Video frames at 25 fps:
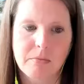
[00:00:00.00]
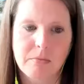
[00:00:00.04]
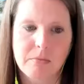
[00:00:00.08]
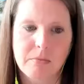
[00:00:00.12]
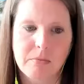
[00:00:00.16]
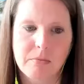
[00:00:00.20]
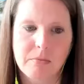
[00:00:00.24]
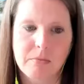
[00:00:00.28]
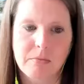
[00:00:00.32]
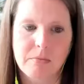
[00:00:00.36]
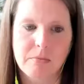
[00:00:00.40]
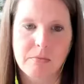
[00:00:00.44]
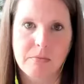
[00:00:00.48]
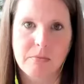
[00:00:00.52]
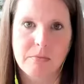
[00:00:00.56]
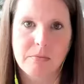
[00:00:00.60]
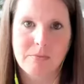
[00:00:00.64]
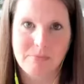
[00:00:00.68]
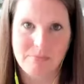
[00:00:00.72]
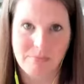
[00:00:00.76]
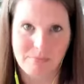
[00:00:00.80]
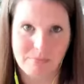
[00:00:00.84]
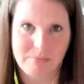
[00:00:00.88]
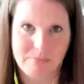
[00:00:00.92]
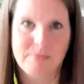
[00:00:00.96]

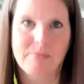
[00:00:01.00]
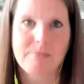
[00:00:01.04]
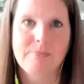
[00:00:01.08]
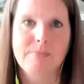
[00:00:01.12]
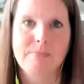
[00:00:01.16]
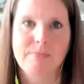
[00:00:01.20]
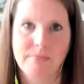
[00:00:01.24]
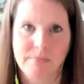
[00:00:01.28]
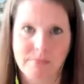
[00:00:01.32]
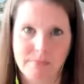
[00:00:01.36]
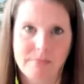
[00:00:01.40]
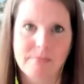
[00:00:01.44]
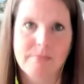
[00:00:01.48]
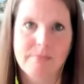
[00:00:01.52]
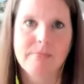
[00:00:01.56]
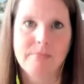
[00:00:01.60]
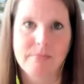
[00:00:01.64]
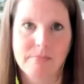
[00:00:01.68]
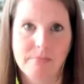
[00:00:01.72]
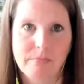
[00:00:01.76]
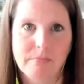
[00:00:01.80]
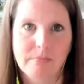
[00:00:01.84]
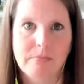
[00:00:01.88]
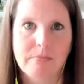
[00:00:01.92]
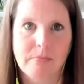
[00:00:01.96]
can way
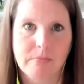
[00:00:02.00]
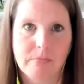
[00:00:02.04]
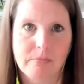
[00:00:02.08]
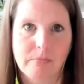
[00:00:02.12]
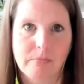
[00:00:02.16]
before the